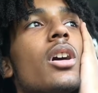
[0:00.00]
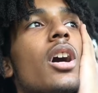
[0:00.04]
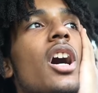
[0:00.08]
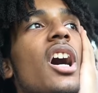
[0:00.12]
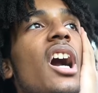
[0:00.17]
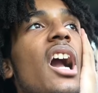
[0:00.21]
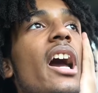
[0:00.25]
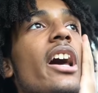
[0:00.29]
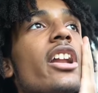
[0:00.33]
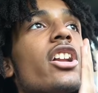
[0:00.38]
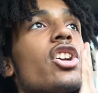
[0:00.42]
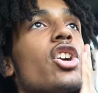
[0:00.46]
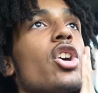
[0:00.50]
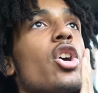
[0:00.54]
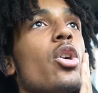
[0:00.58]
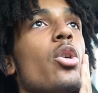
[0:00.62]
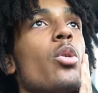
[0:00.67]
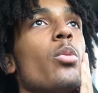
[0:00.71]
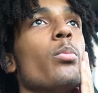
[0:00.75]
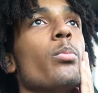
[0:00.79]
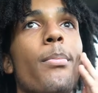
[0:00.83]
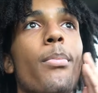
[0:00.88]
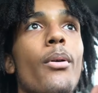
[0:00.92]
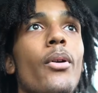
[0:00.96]
i gotta
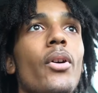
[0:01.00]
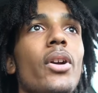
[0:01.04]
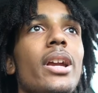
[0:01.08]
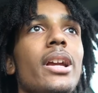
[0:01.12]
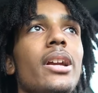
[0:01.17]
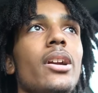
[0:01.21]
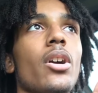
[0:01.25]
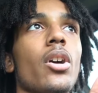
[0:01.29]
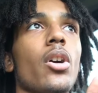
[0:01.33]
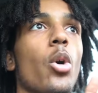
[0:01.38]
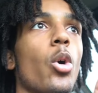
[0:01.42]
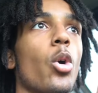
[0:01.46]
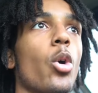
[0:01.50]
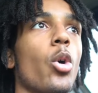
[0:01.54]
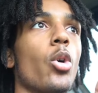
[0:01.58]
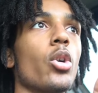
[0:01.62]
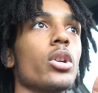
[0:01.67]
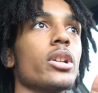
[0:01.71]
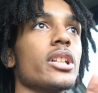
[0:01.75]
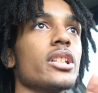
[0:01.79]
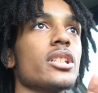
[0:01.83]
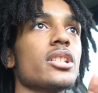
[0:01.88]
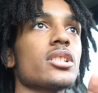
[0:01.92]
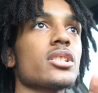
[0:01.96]
go bring all
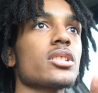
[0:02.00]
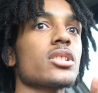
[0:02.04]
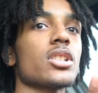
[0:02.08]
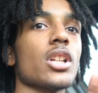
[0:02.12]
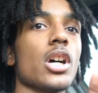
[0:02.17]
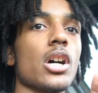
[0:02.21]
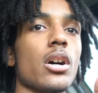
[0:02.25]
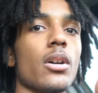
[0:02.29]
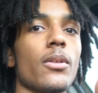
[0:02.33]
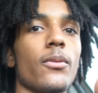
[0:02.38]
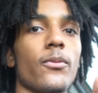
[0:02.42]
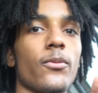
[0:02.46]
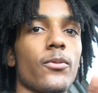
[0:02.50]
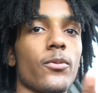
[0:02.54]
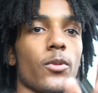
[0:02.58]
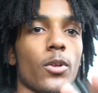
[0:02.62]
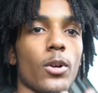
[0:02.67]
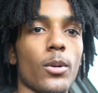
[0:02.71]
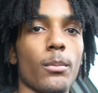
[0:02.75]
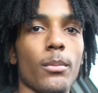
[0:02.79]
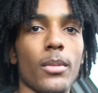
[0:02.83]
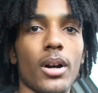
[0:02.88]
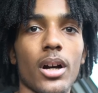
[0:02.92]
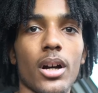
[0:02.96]
this stuff
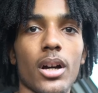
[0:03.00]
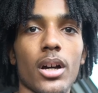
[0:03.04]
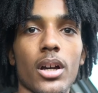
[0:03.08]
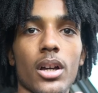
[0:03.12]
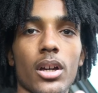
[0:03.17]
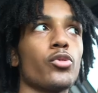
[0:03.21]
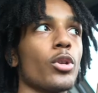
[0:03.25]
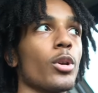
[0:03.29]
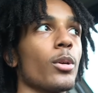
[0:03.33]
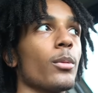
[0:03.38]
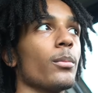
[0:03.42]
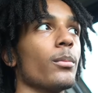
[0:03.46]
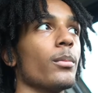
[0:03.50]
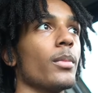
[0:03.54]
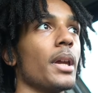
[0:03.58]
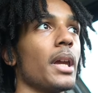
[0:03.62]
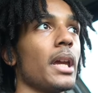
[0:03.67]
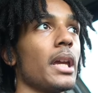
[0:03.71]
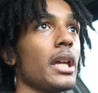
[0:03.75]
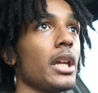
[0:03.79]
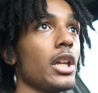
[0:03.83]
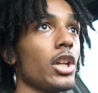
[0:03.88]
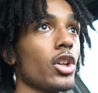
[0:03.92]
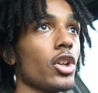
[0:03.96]
from my from
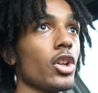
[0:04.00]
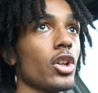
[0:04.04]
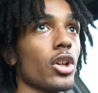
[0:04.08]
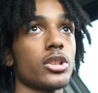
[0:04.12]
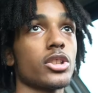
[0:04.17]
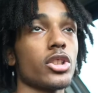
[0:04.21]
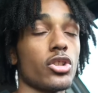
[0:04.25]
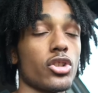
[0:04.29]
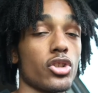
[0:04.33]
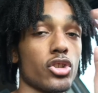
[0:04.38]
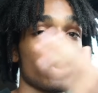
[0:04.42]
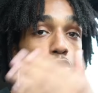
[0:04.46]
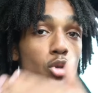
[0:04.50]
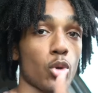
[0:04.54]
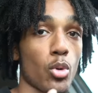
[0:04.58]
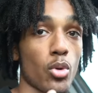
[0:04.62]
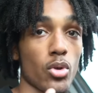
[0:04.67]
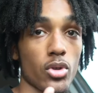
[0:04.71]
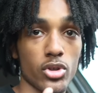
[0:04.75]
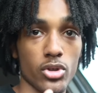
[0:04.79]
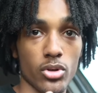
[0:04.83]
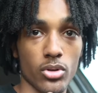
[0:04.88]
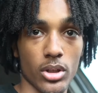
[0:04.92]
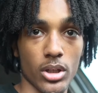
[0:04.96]
here to the
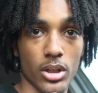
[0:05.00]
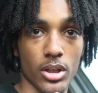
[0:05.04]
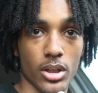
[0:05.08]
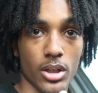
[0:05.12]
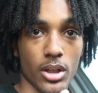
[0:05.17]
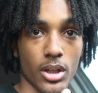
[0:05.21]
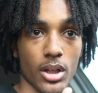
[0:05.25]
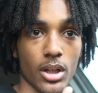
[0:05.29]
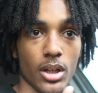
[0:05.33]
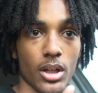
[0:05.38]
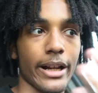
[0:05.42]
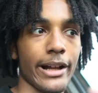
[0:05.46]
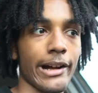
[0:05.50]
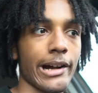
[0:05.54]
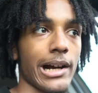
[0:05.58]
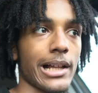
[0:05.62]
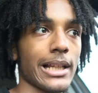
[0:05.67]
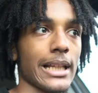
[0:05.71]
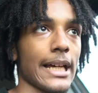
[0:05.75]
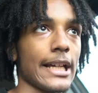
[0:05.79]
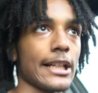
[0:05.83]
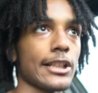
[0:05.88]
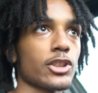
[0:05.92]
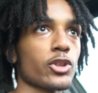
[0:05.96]
storage unit and I got
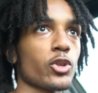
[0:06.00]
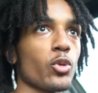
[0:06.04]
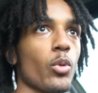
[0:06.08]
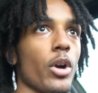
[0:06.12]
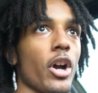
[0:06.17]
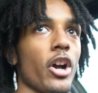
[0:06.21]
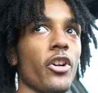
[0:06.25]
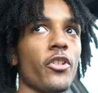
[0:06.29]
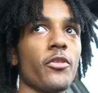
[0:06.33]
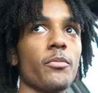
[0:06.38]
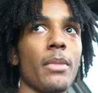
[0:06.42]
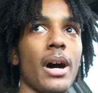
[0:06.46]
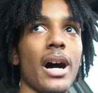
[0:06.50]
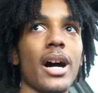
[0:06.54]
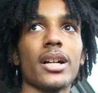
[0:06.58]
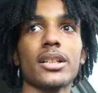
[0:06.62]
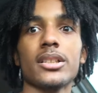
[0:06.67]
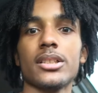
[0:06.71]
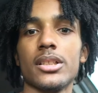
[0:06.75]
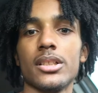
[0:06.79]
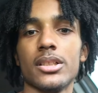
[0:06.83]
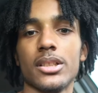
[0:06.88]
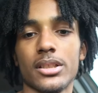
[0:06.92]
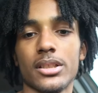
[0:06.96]
like 12 boxes.